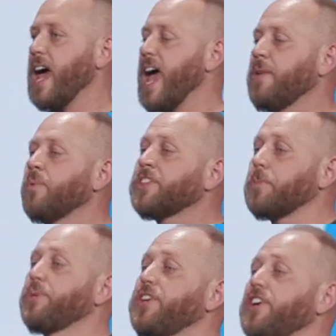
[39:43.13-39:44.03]
And with the
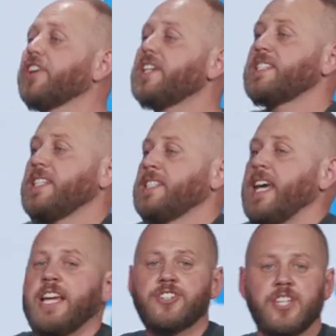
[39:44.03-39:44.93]
purest
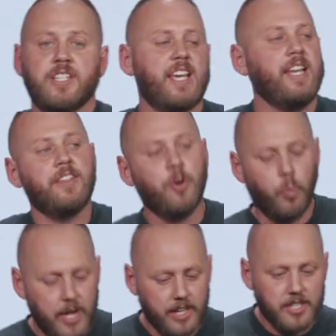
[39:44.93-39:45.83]
intentions and in the
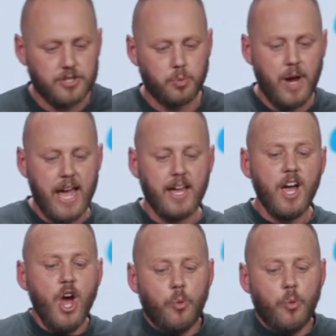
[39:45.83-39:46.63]
weirdest way,